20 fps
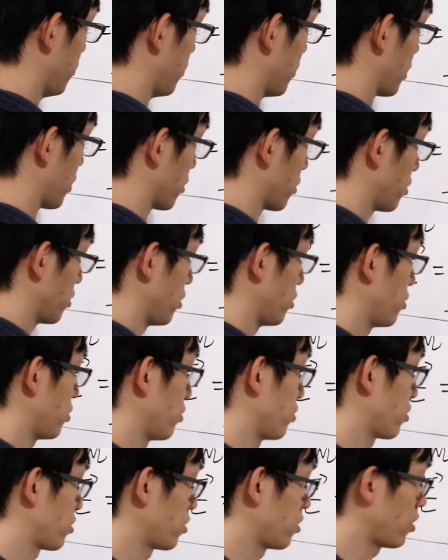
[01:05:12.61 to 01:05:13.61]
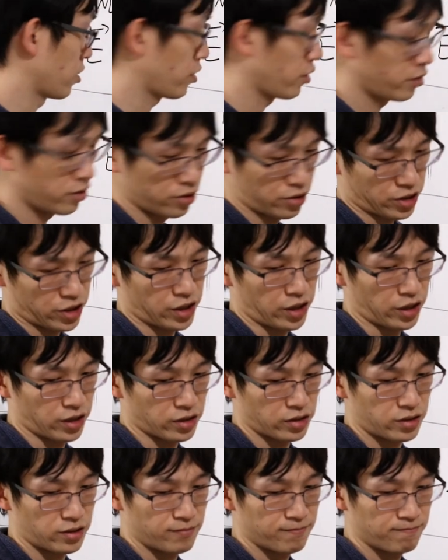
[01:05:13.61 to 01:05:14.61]
because E2 is not going to
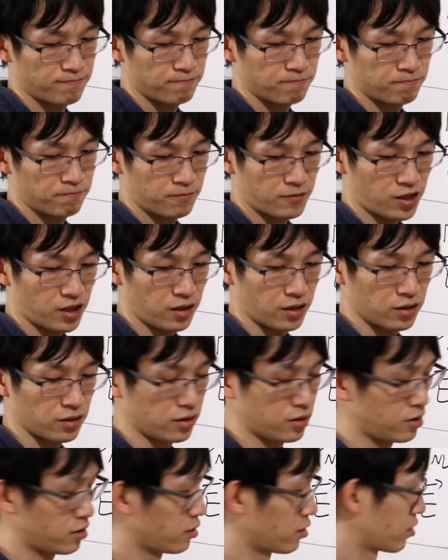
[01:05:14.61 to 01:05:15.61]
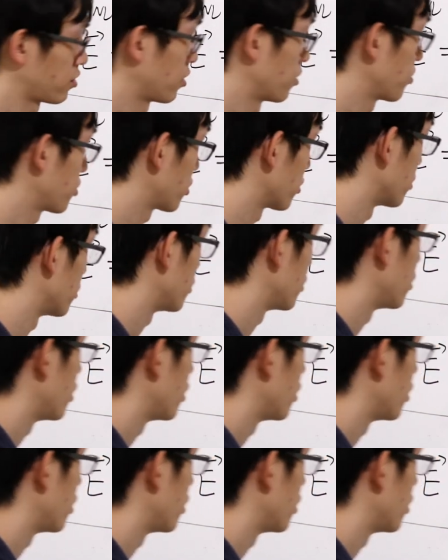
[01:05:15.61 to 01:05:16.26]
change, okay, under this assumption.